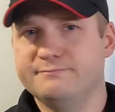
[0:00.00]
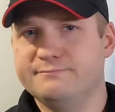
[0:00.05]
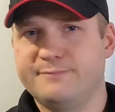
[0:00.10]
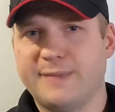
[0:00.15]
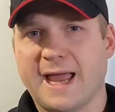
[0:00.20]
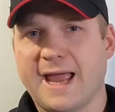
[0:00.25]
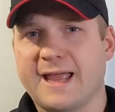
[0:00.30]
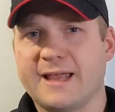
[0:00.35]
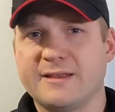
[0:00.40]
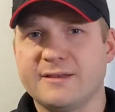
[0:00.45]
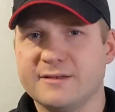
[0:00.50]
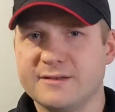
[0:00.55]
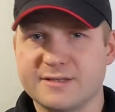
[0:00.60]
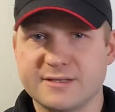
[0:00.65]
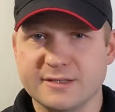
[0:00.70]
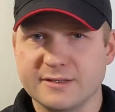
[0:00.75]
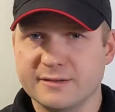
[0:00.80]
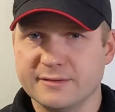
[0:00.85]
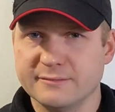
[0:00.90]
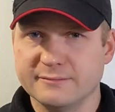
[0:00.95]

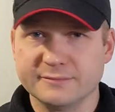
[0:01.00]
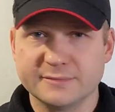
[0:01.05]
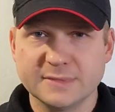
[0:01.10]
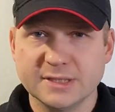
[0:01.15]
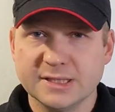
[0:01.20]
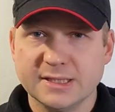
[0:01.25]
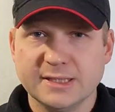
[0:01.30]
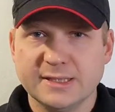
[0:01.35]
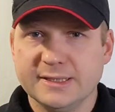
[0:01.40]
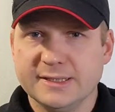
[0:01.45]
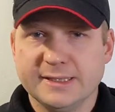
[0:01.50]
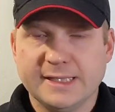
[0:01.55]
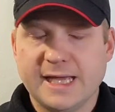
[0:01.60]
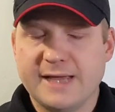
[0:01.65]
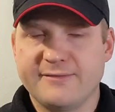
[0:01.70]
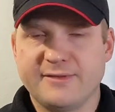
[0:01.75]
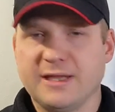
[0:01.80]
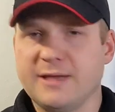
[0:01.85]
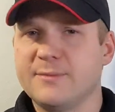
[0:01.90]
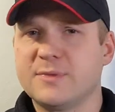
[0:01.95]
bands and
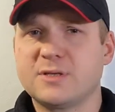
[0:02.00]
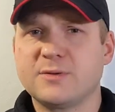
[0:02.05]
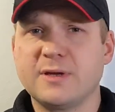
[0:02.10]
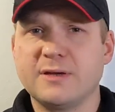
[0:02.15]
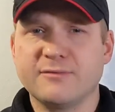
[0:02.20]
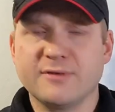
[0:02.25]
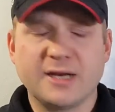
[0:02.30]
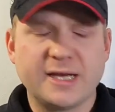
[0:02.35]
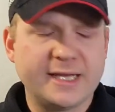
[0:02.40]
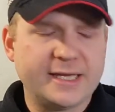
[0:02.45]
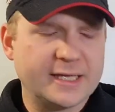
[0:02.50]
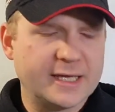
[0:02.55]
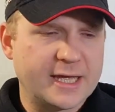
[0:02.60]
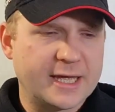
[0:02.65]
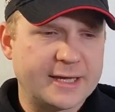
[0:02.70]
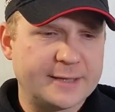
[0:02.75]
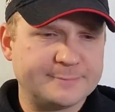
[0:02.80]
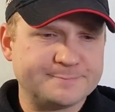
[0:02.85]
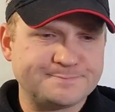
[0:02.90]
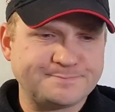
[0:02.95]
everything in between, really.
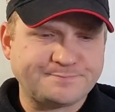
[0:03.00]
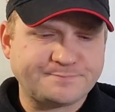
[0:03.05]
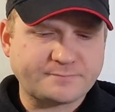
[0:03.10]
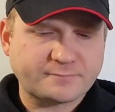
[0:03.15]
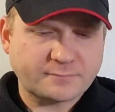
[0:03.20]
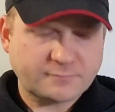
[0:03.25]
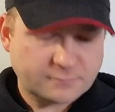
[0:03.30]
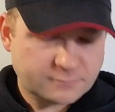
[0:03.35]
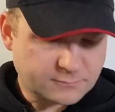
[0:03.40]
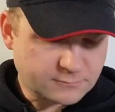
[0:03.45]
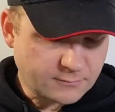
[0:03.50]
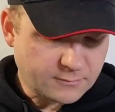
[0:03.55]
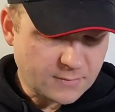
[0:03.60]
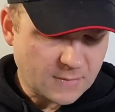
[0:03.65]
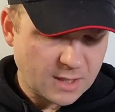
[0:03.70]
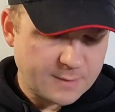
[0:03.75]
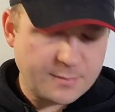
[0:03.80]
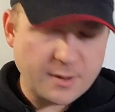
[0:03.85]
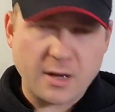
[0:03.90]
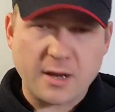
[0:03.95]

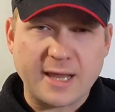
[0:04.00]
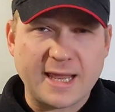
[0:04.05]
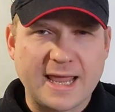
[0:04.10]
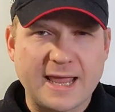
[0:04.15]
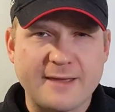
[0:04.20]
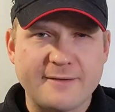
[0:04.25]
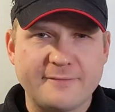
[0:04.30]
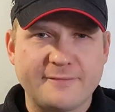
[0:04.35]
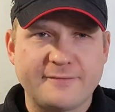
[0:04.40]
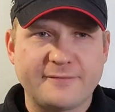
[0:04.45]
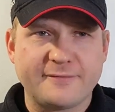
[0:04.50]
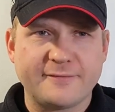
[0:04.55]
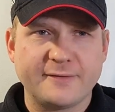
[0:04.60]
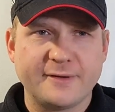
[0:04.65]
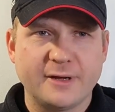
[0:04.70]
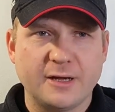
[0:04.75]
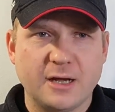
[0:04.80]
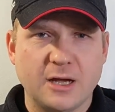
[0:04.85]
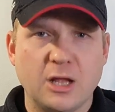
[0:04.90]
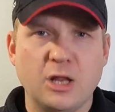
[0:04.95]
But I have
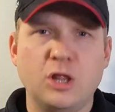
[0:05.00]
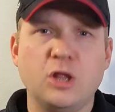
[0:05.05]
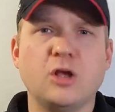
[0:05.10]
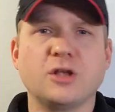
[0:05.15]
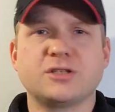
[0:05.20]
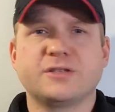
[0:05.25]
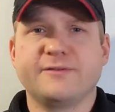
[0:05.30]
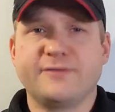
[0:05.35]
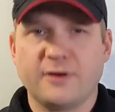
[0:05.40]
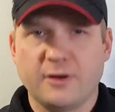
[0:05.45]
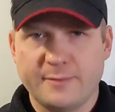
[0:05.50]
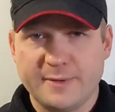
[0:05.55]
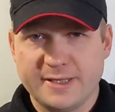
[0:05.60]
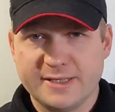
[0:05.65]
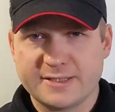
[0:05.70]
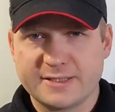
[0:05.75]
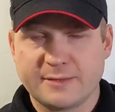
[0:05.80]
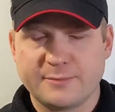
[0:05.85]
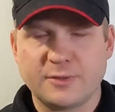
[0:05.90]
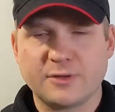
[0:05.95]
a lot of
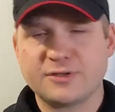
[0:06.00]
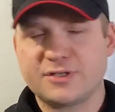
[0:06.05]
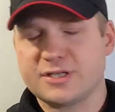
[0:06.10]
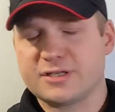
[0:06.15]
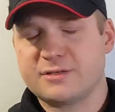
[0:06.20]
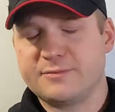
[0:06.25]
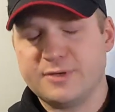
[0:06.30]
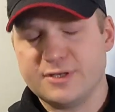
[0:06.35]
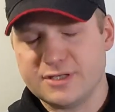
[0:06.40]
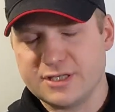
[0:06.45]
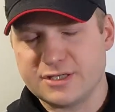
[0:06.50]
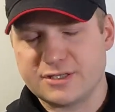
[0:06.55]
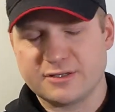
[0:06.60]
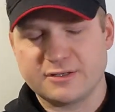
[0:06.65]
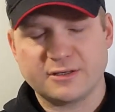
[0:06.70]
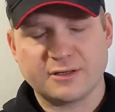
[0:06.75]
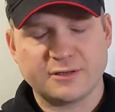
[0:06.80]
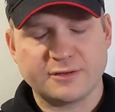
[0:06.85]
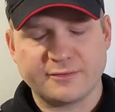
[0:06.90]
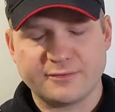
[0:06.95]
hobbies. I'm not just a
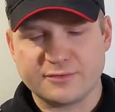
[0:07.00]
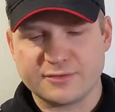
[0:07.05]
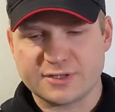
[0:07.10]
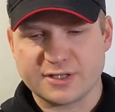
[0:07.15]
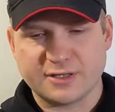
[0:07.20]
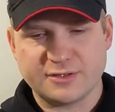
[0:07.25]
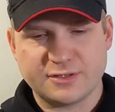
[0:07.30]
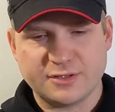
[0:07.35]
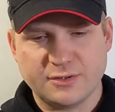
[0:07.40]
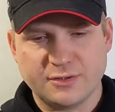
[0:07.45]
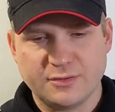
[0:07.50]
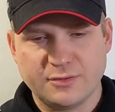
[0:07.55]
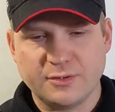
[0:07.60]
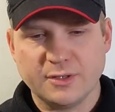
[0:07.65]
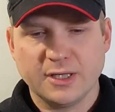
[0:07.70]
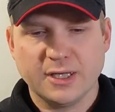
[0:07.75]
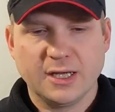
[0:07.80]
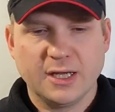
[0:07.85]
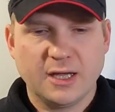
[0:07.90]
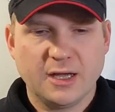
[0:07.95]
musician. I also do
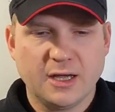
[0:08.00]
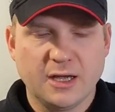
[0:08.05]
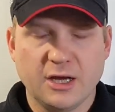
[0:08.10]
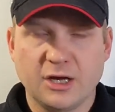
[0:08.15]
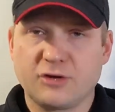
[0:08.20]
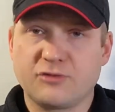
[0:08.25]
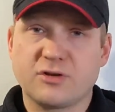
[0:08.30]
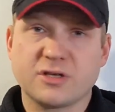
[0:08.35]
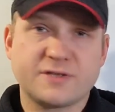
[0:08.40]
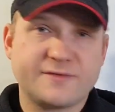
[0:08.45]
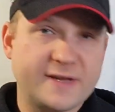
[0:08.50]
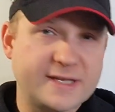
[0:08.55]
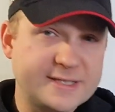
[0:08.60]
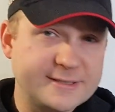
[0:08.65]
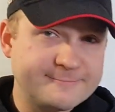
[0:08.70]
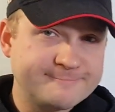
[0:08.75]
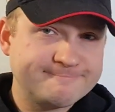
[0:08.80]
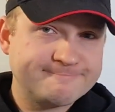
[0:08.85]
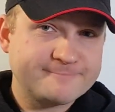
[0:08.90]
CrossFit.